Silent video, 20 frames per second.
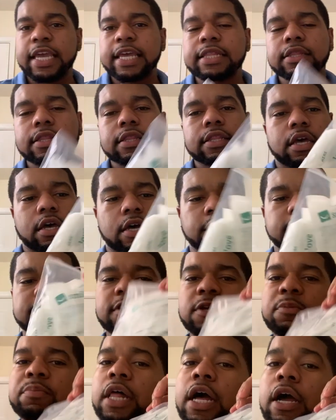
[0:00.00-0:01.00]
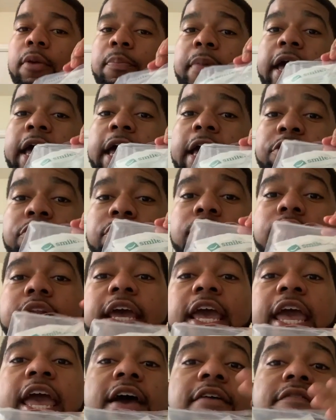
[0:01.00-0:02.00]
in a Ziploc bag, you're
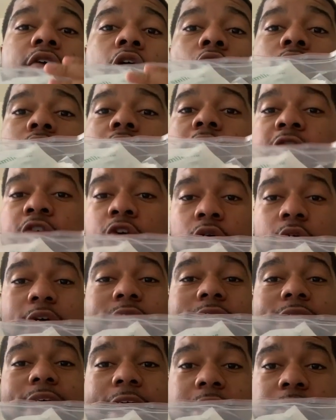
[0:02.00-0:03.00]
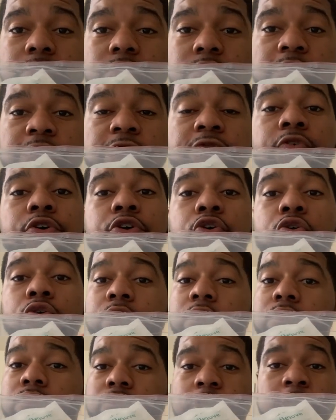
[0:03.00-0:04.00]
gonna have all of your aligners for
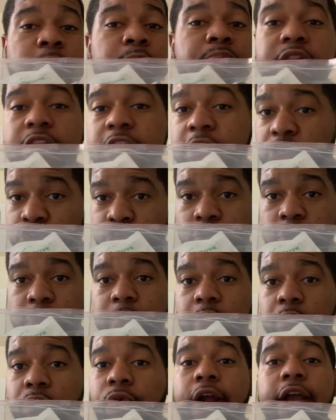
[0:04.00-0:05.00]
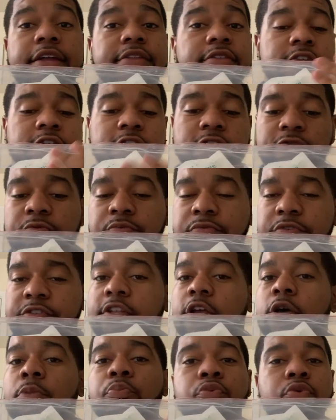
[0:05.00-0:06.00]
your complete treatment, right? This is from
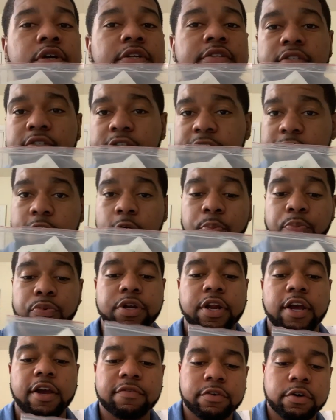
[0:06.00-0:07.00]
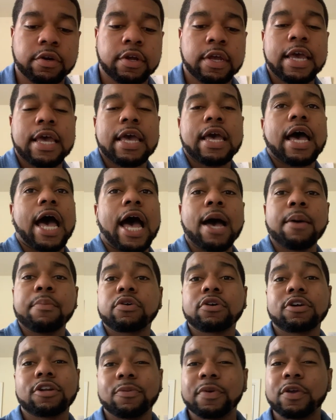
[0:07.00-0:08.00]
step one to step whatever. I'm
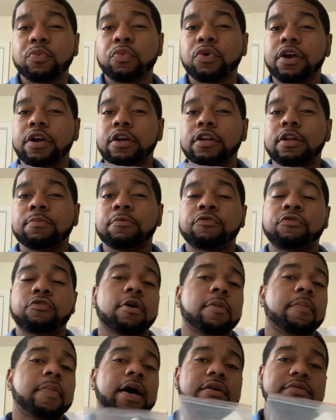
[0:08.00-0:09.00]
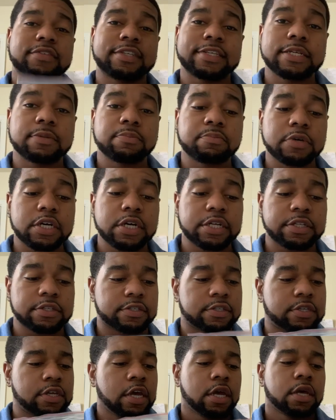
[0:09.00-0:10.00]
gonna be wearing them for about 10
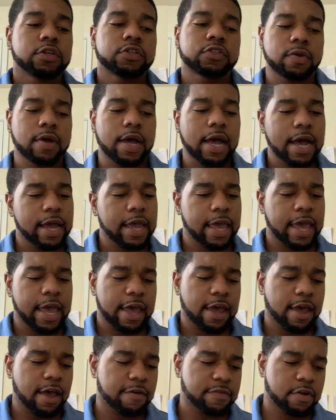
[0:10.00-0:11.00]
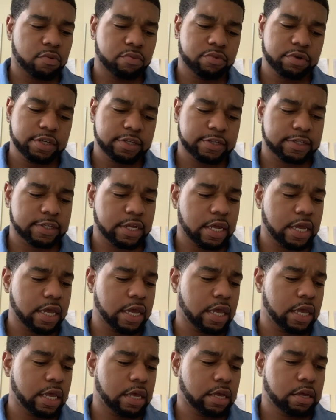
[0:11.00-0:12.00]
months. So I have, I wanna
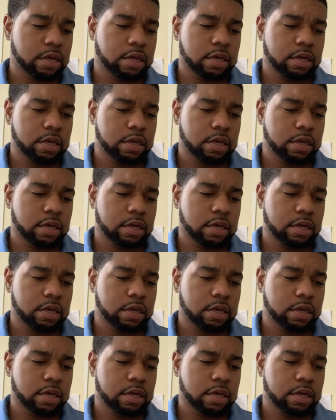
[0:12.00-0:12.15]
say,